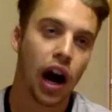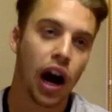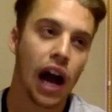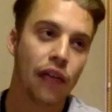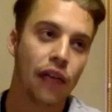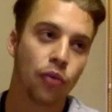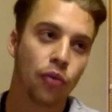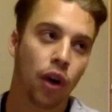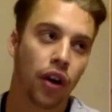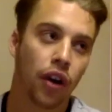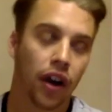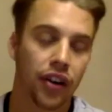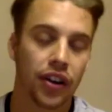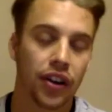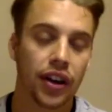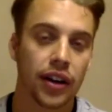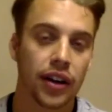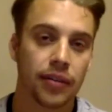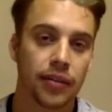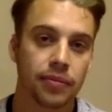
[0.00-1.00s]
I have one
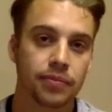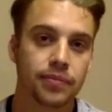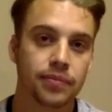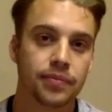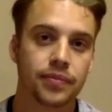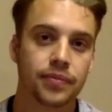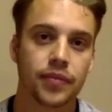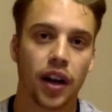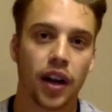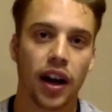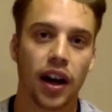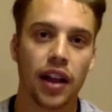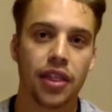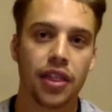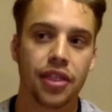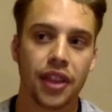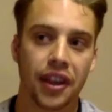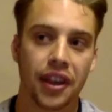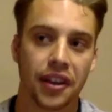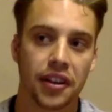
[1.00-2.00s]
idea. I
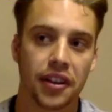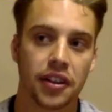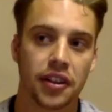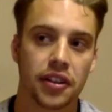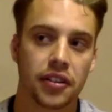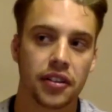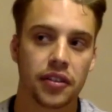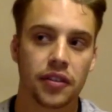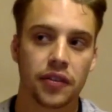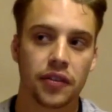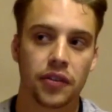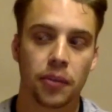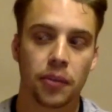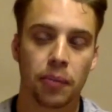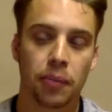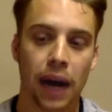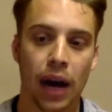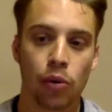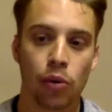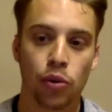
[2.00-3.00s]
think the
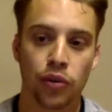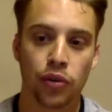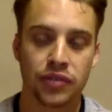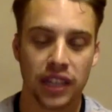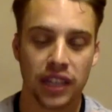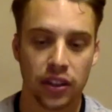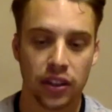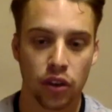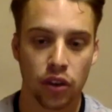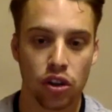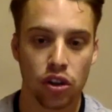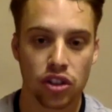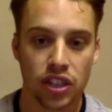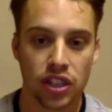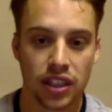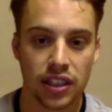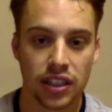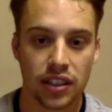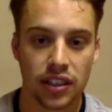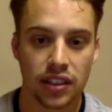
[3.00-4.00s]
power of
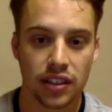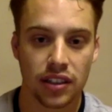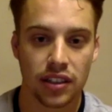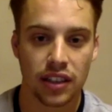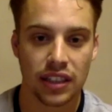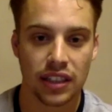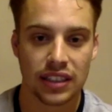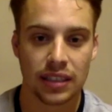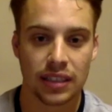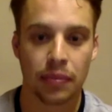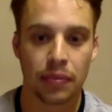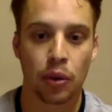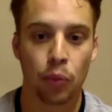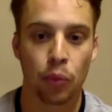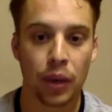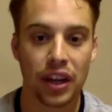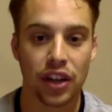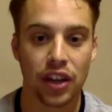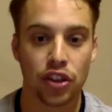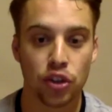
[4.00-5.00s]
technology is something
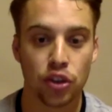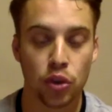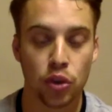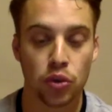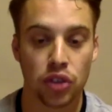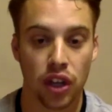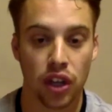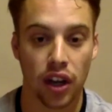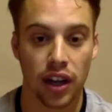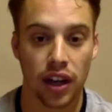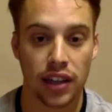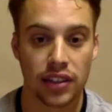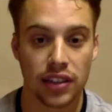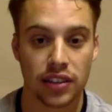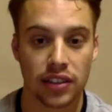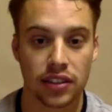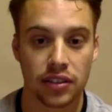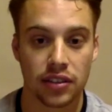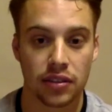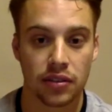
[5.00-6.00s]
we can
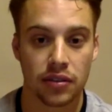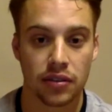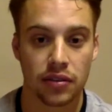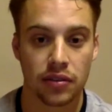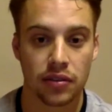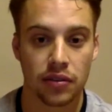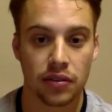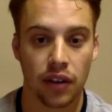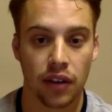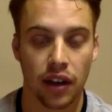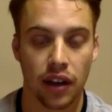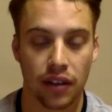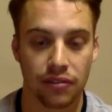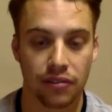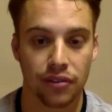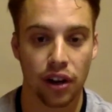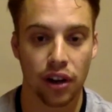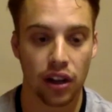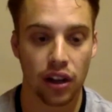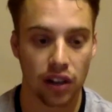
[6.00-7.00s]
utilize like
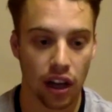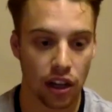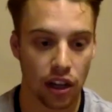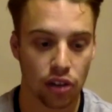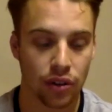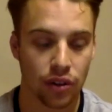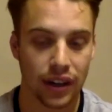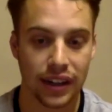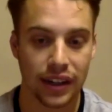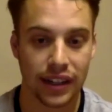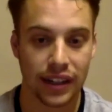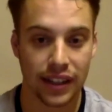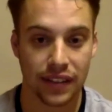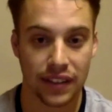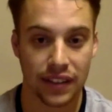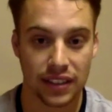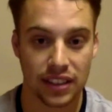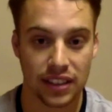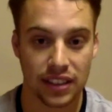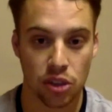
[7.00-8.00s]
like greatly in
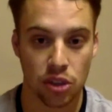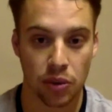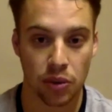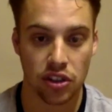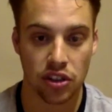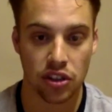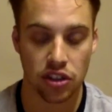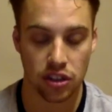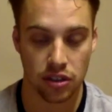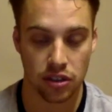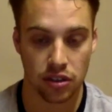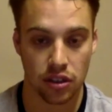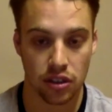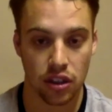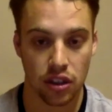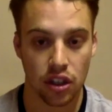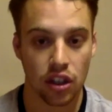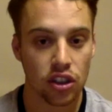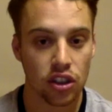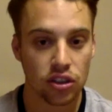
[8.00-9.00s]
this situation.
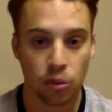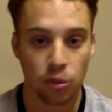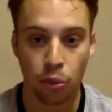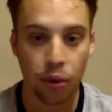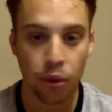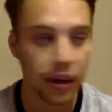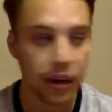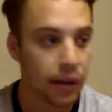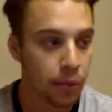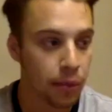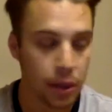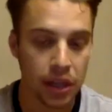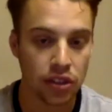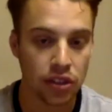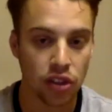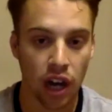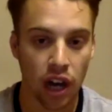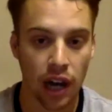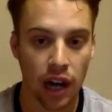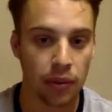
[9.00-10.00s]
So we're in a, we're in a
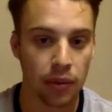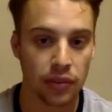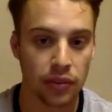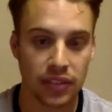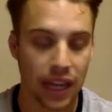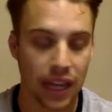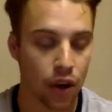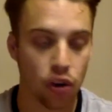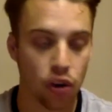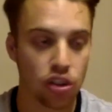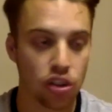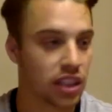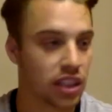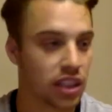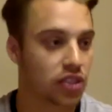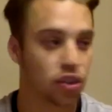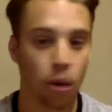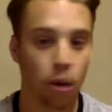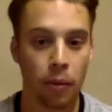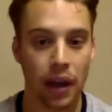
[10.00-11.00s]
time where technology
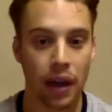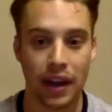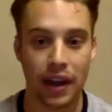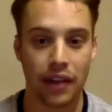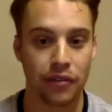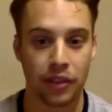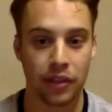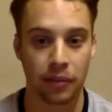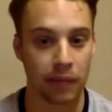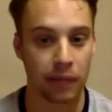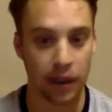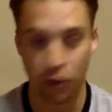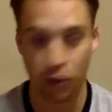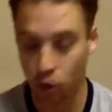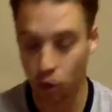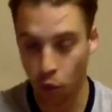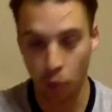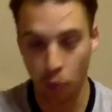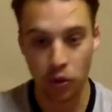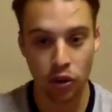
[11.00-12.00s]
is dominating everything, mate.
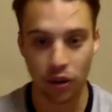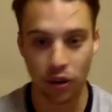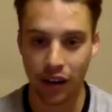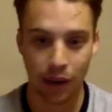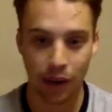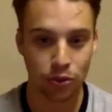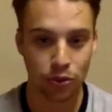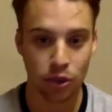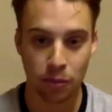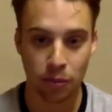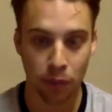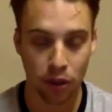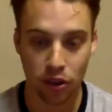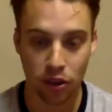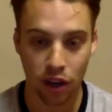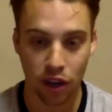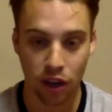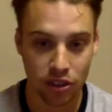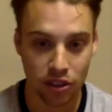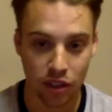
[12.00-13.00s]
Look what we're doing now. We're doing a
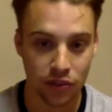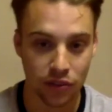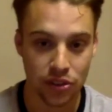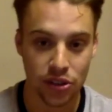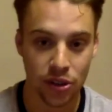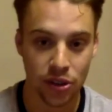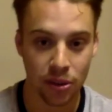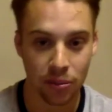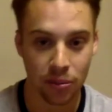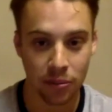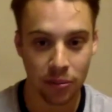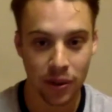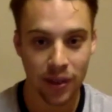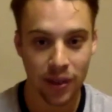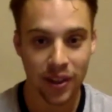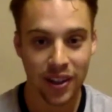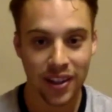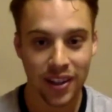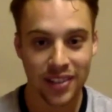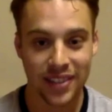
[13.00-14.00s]
podcast over Zoom.
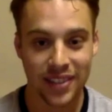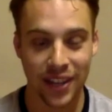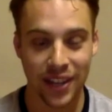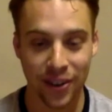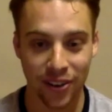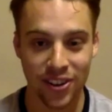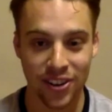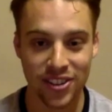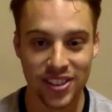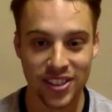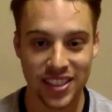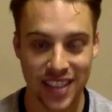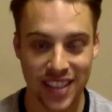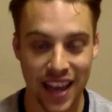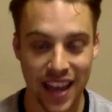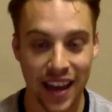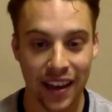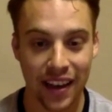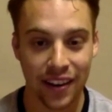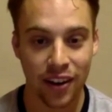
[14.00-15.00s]
Technology is
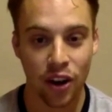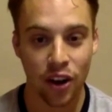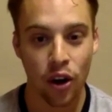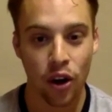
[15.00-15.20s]
there.